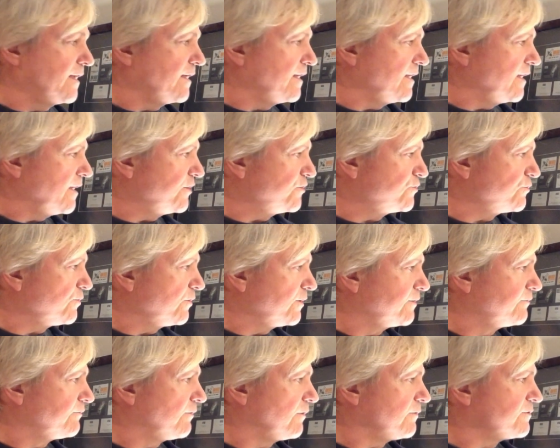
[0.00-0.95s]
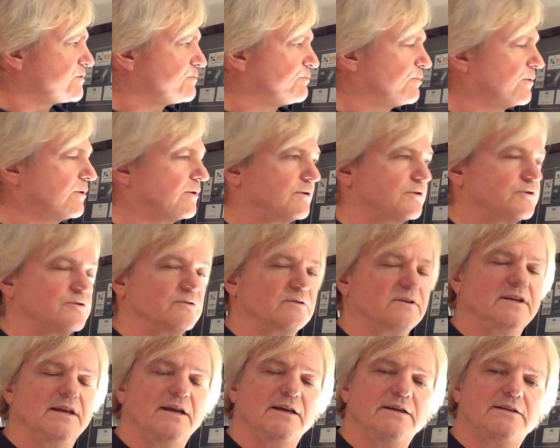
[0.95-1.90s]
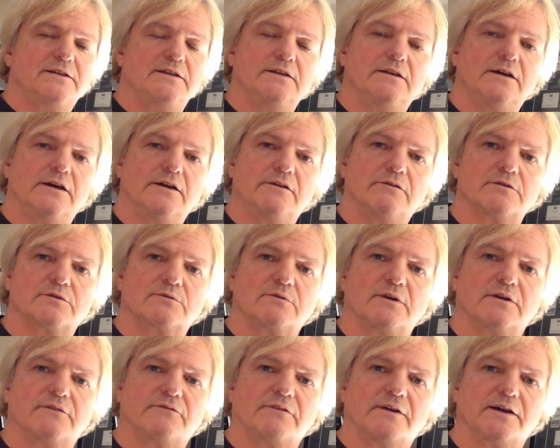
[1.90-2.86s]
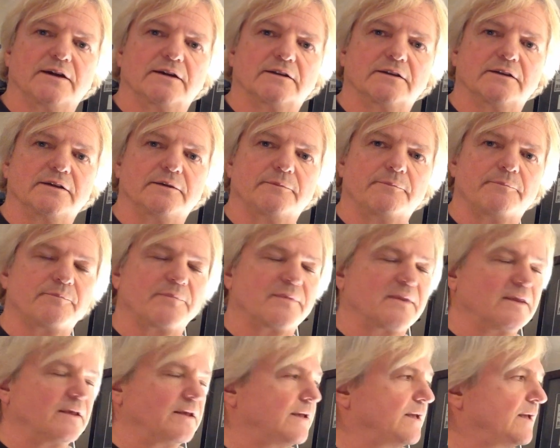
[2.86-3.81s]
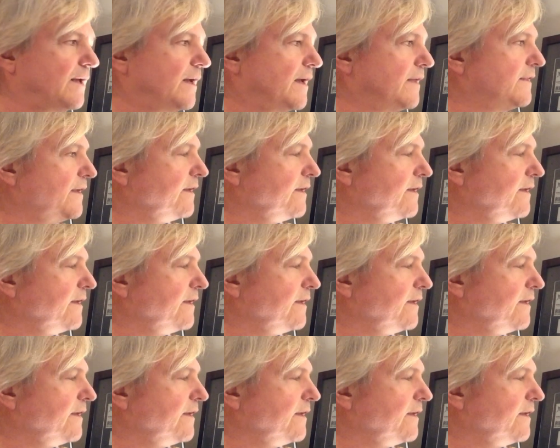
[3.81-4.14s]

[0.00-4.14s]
Enjoyed a growth spurt during the 1800s, quite frankly, and then